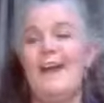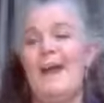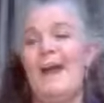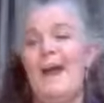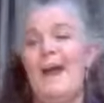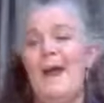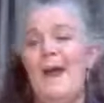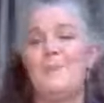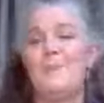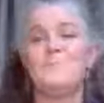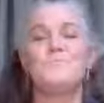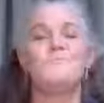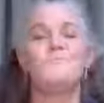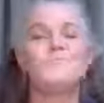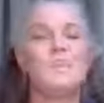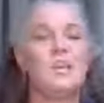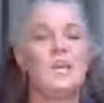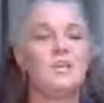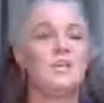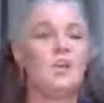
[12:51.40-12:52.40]

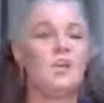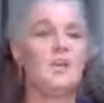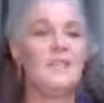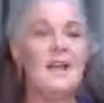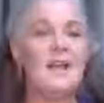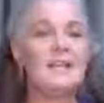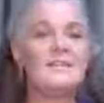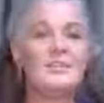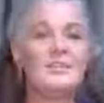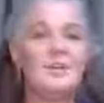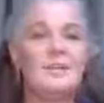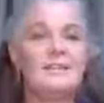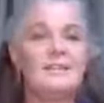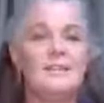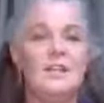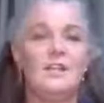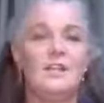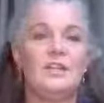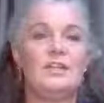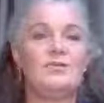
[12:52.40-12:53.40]
That's
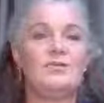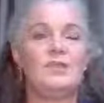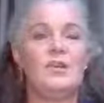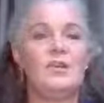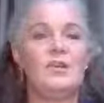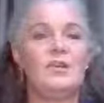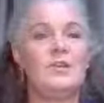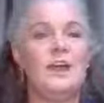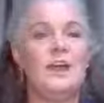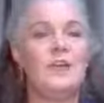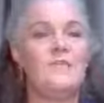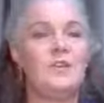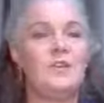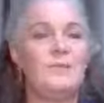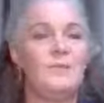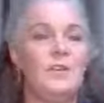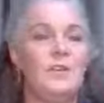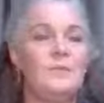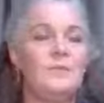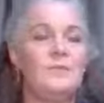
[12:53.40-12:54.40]
ideal if you're
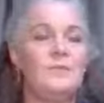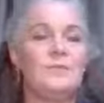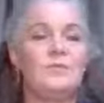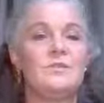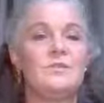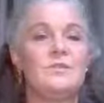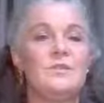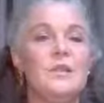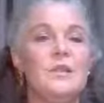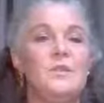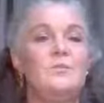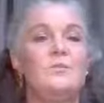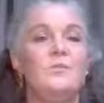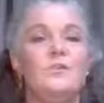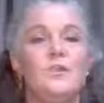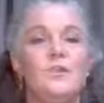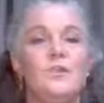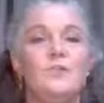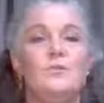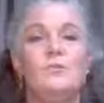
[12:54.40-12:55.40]
having problems with sleep, or
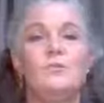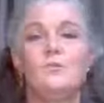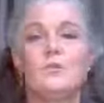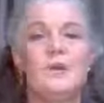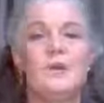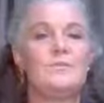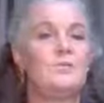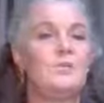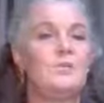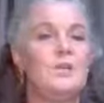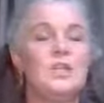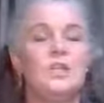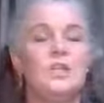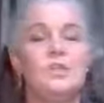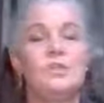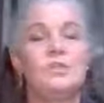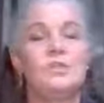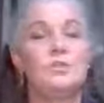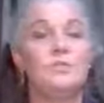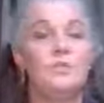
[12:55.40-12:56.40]
you're perhaps wanting
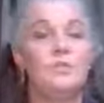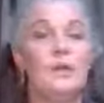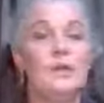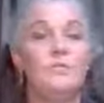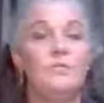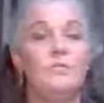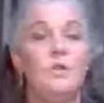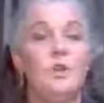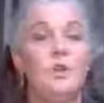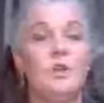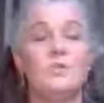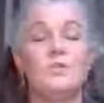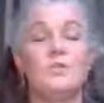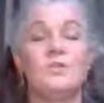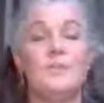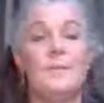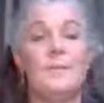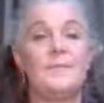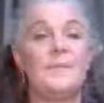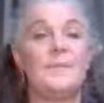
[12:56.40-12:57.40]
to do dream work or
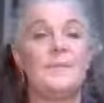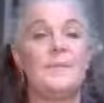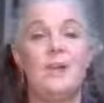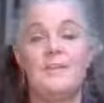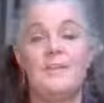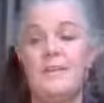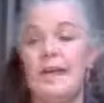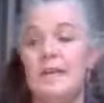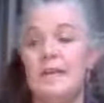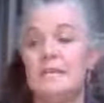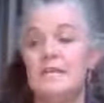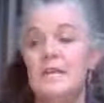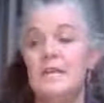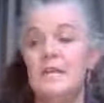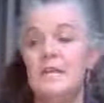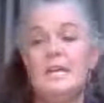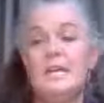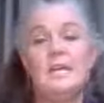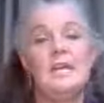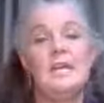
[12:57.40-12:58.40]
something like that.
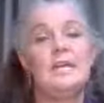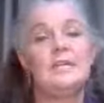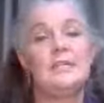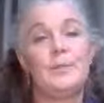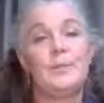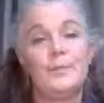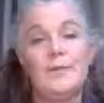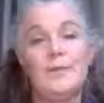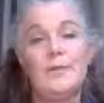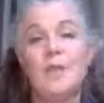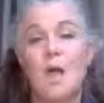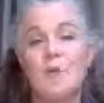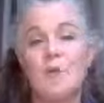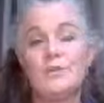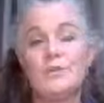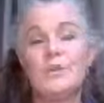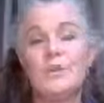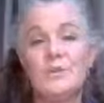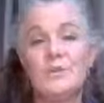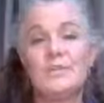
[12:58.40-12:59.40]
Lapidolite
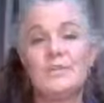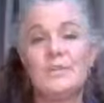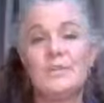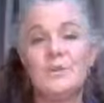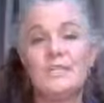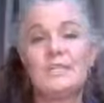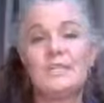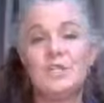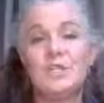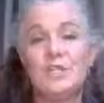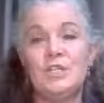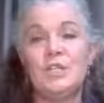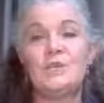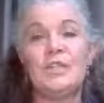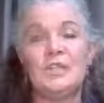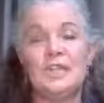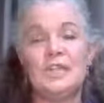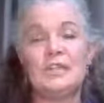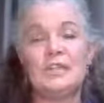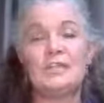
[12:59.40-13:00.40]
will also assist you
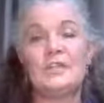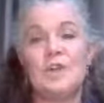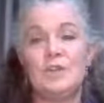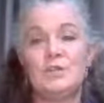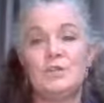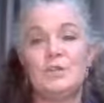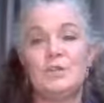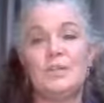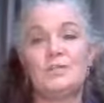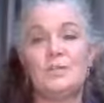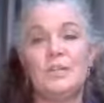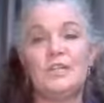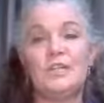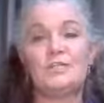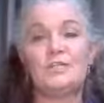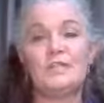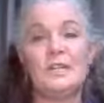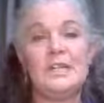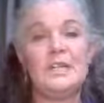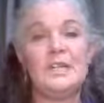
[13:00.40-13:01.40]
with things like dream work
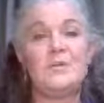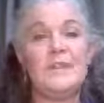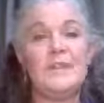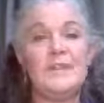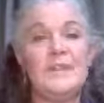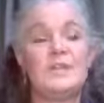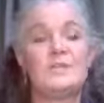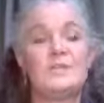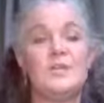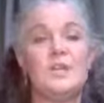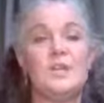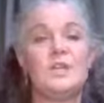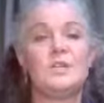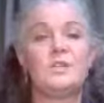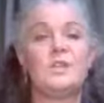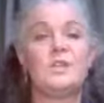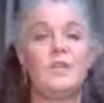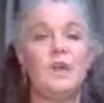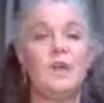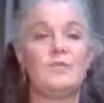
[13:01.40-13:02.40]
for anyone that's wanting
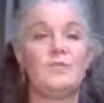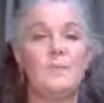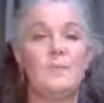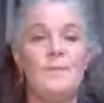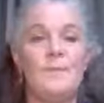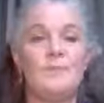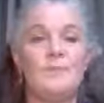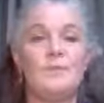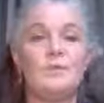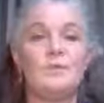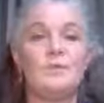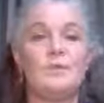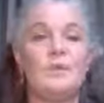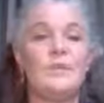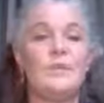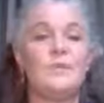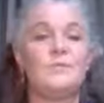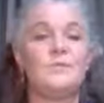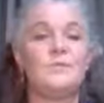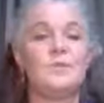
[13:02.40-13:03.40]
to remember
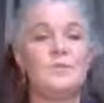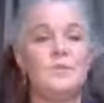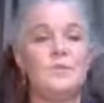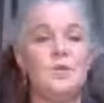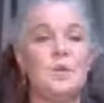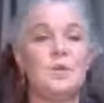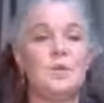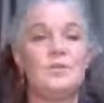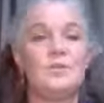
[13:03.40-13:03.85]
dreams and work